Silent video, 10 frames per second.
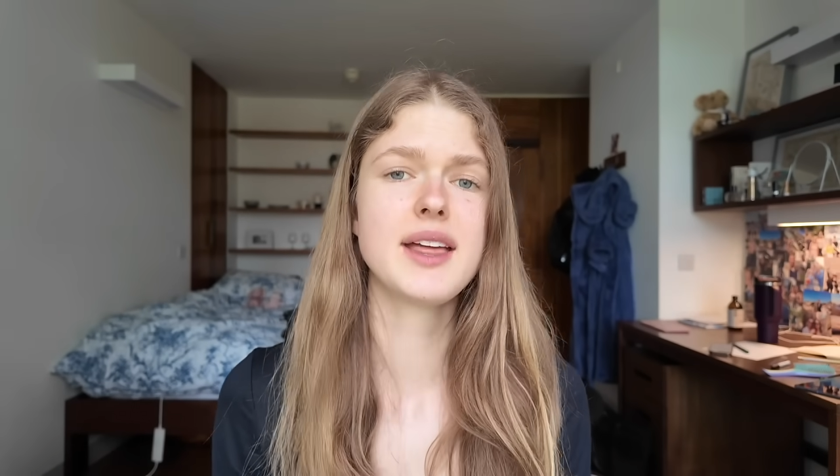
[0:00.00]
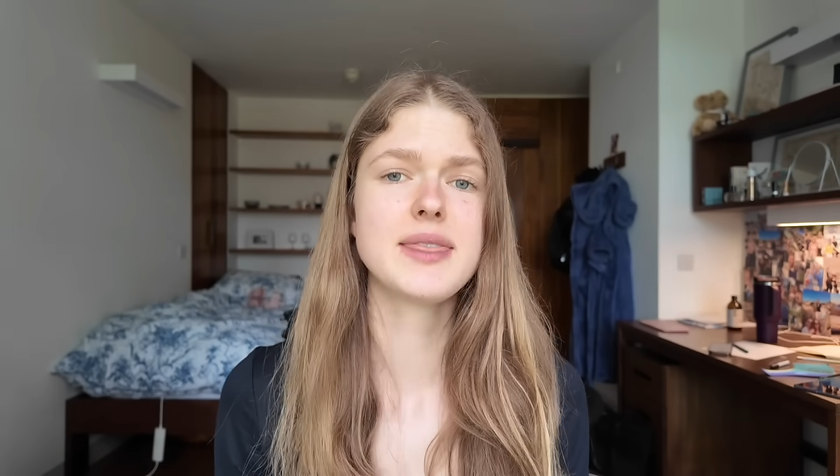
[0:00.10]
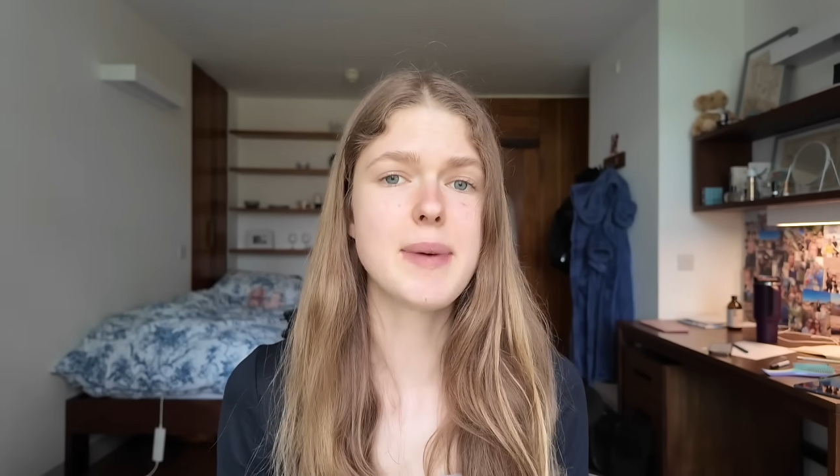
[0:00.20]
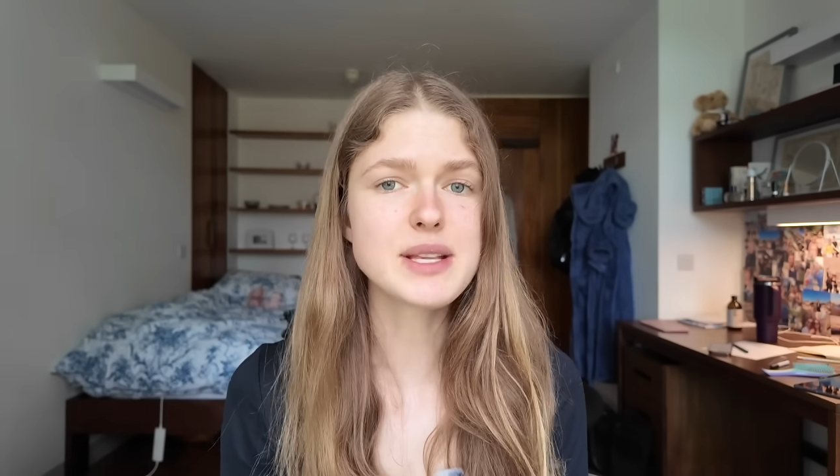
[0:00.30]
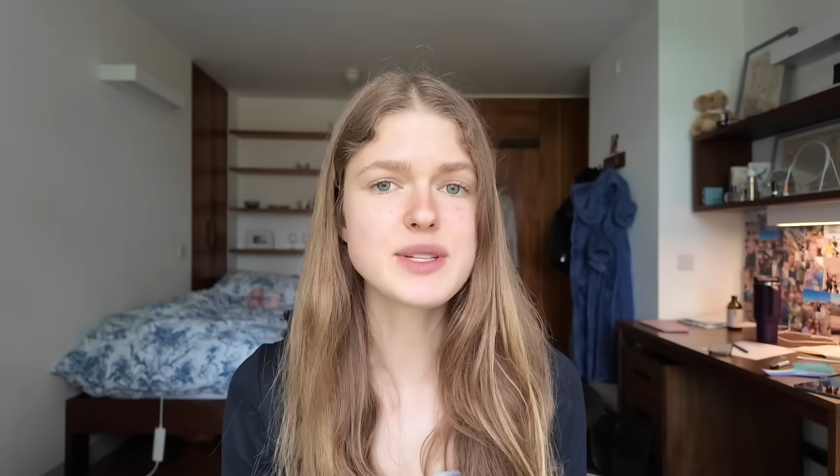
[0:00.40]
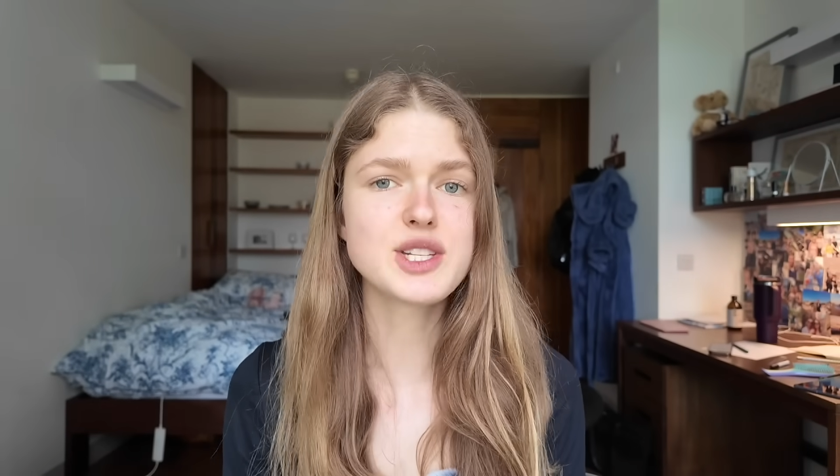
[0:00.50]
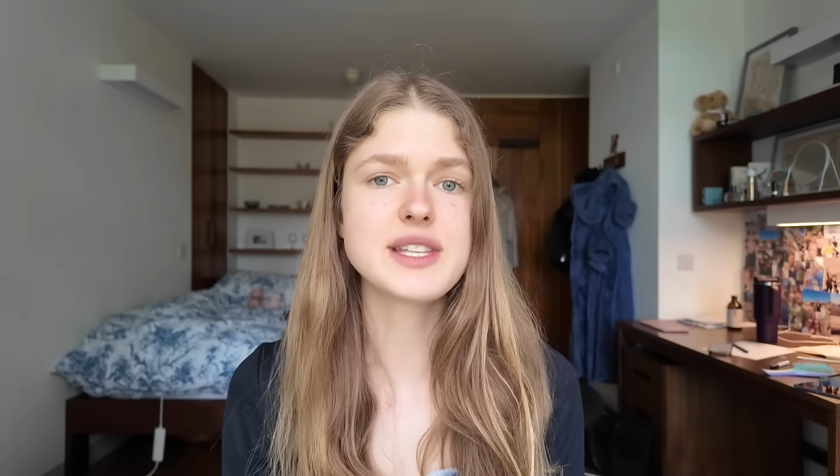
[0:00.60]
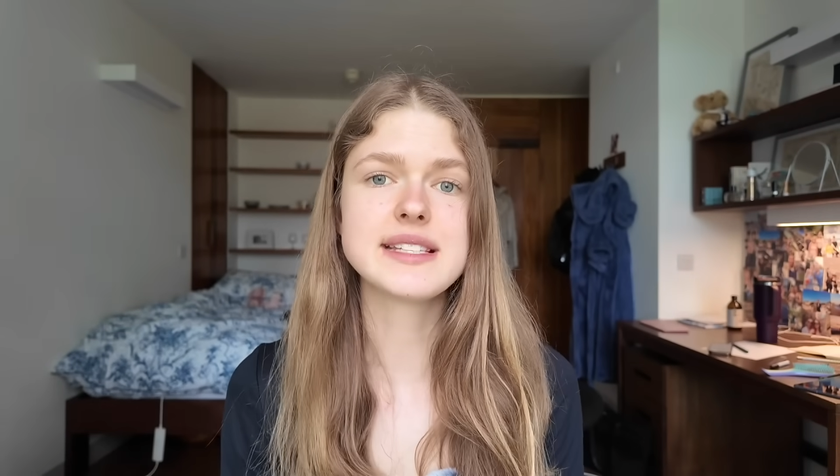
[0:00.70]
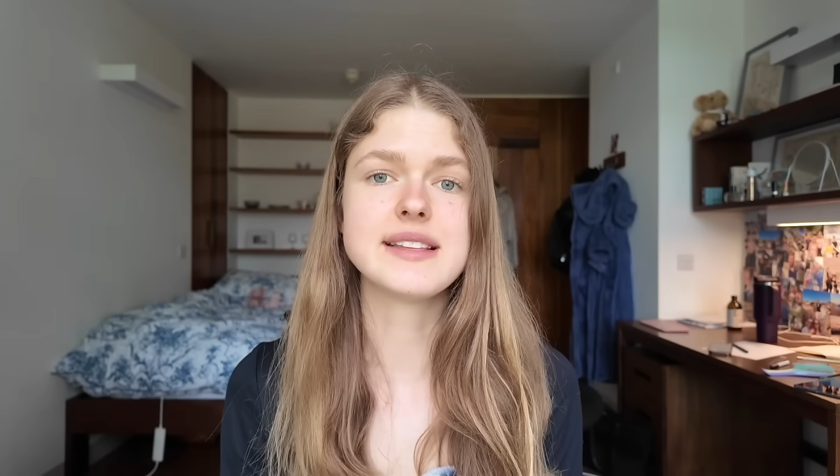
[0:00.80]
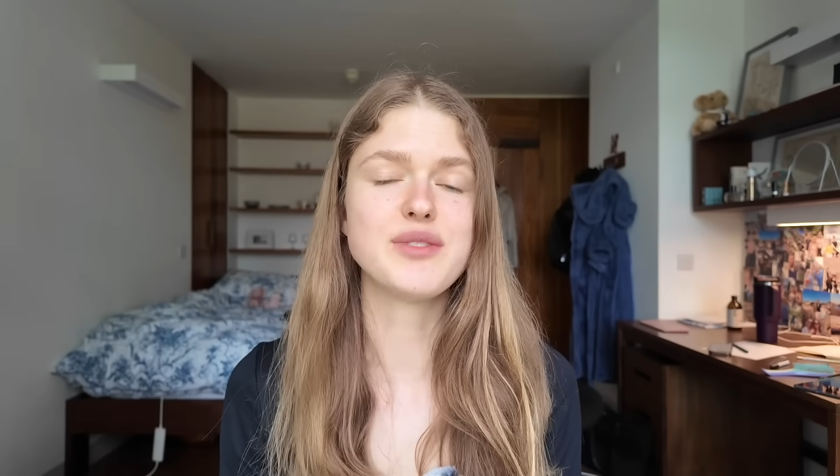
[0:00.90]
The best way to do
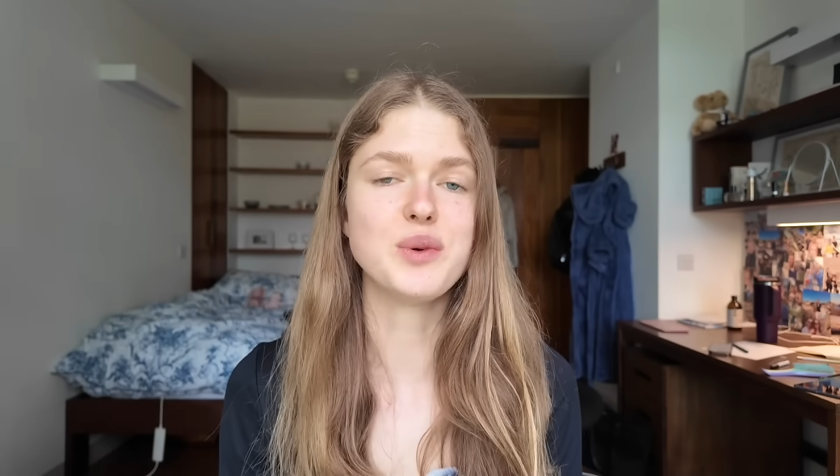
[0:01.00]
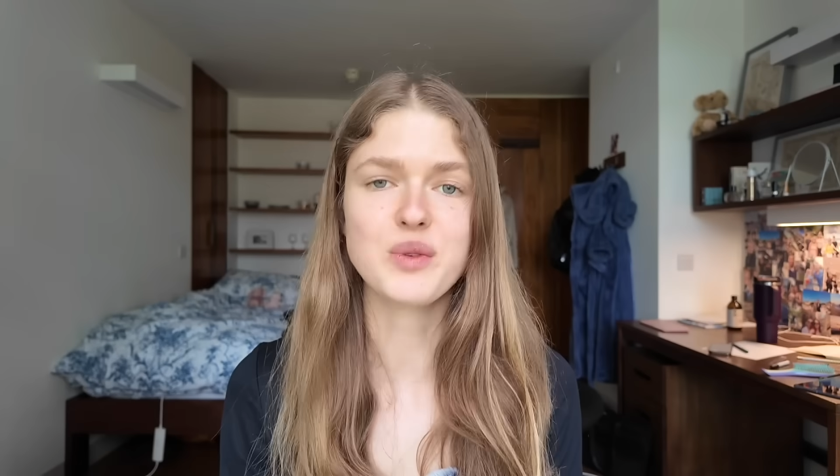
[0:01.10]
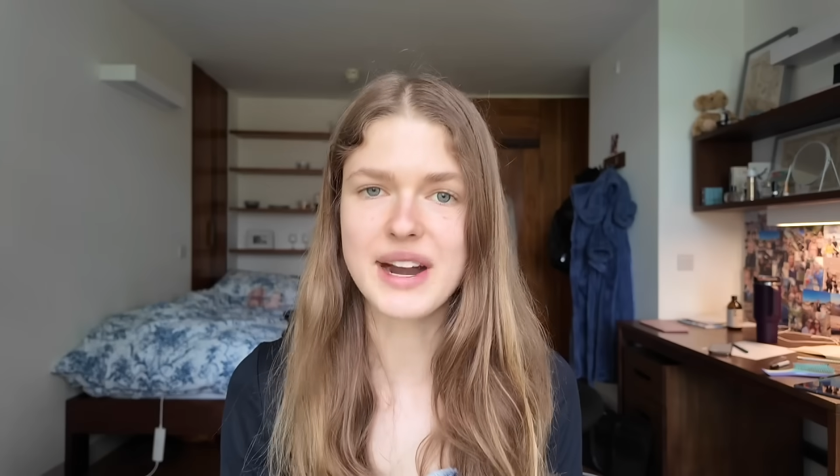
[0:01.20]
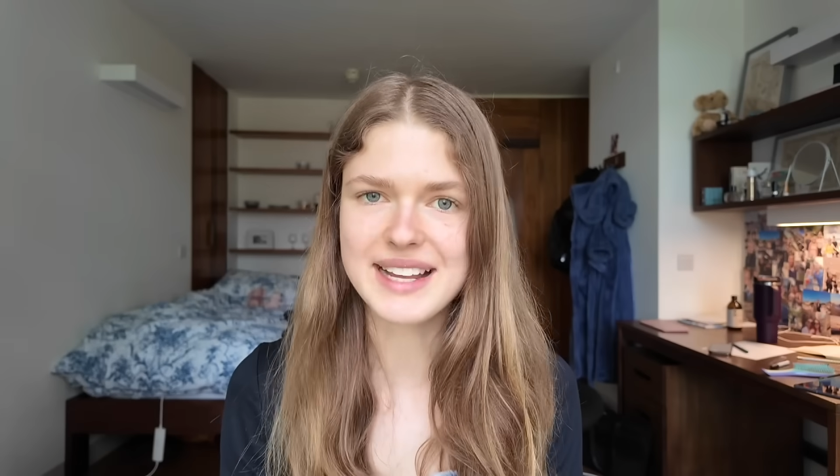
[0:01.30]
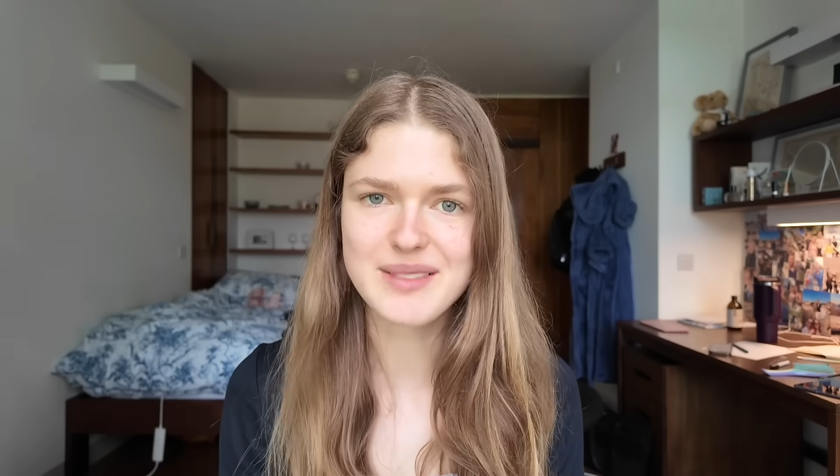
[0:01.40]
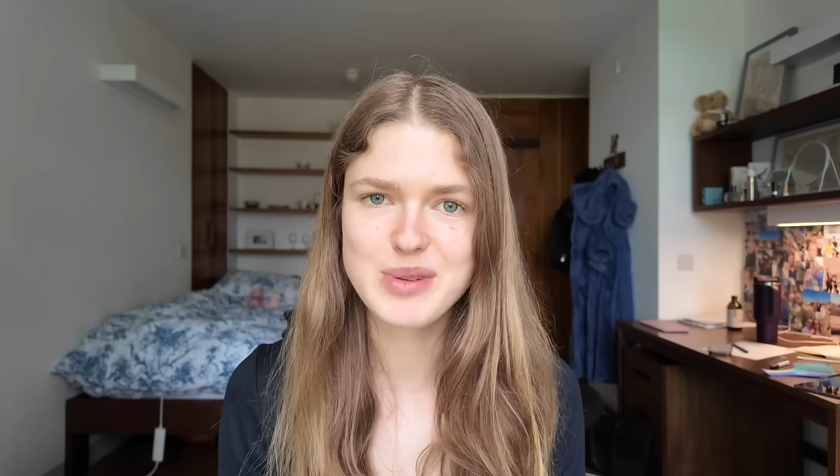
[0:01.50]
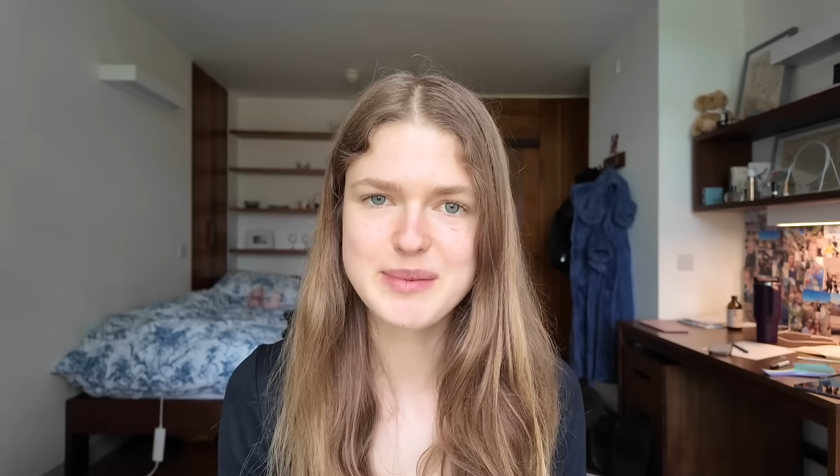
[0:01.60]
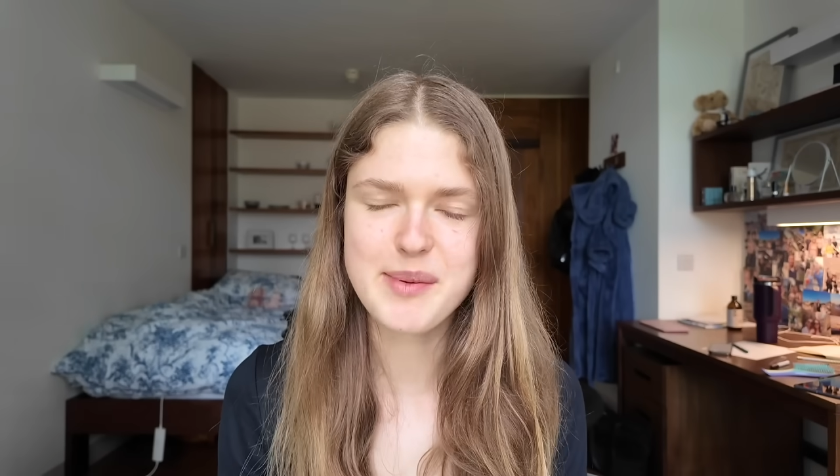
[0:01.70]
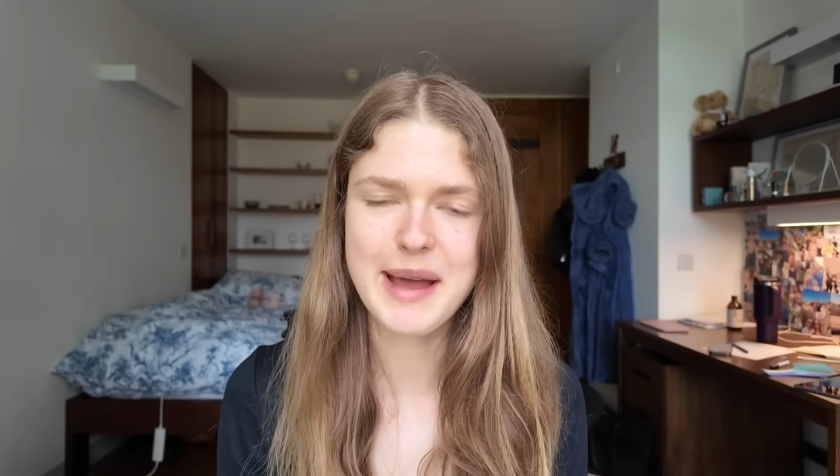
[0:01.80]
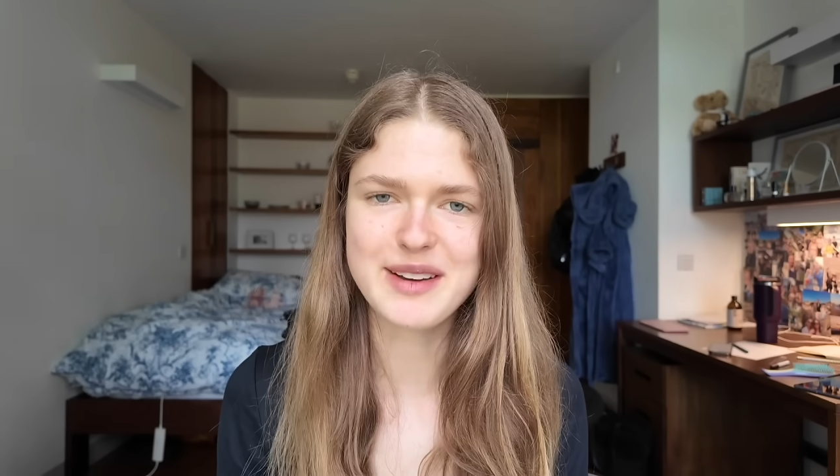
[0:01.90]
this is if you already have
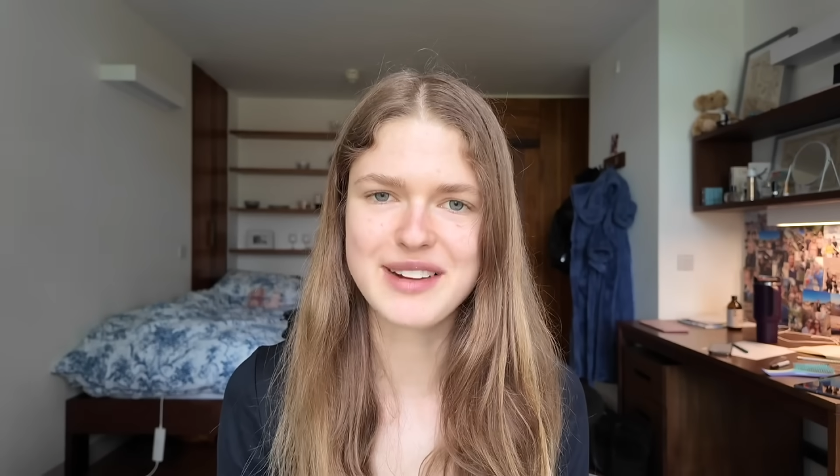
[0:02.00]
pre-prepared